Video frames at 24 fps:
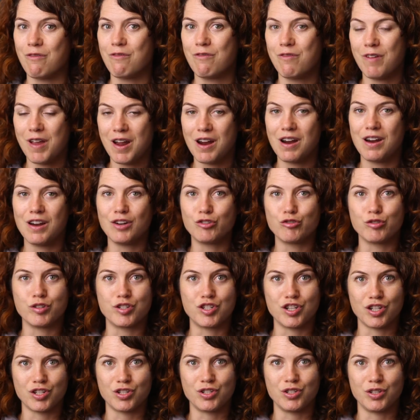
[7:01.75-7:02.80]
very
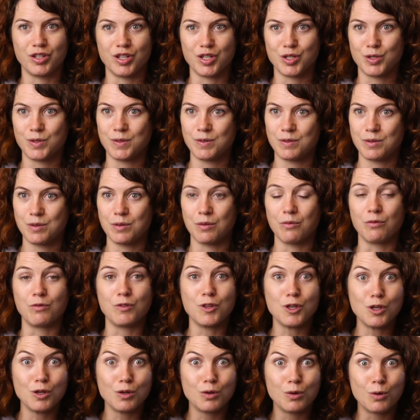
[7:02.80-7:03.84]
traditionalist
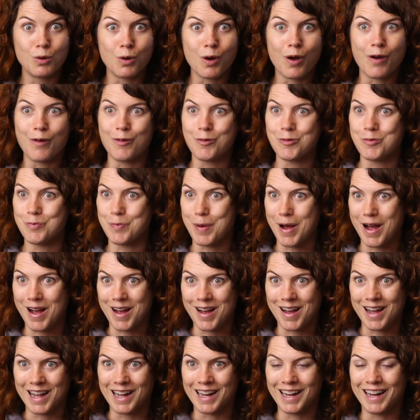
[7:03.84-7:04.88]
view of
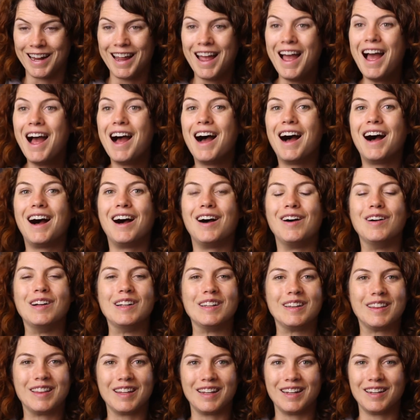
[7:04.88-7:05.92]
pie uh,
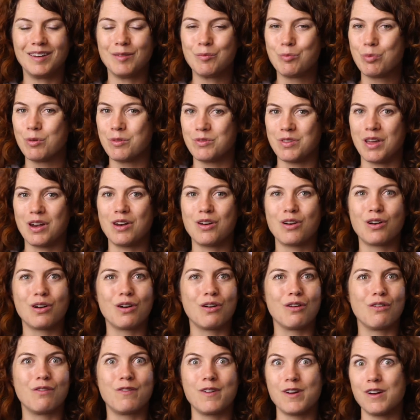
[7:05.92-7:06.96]
that presented
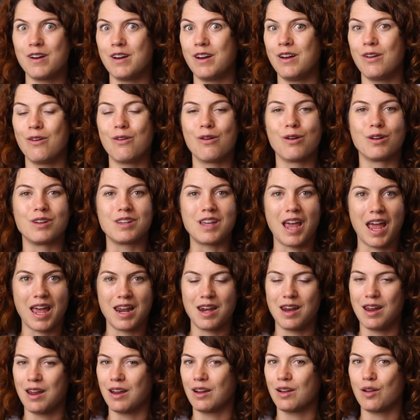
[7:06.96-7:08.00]
her very
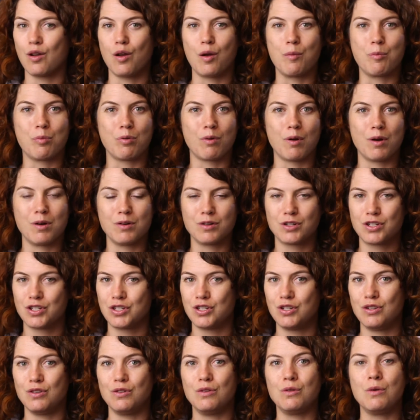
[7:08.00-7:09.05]
organic approach
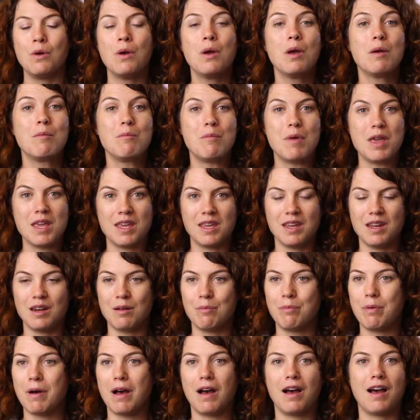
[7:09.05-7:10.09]
to making a
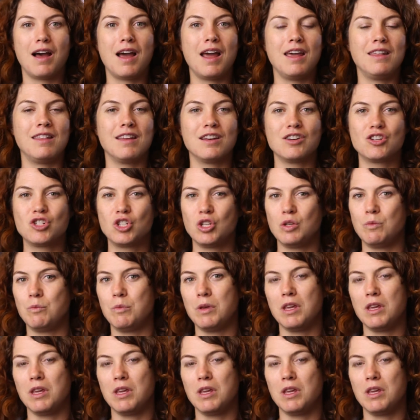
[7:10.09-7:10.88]
pie that should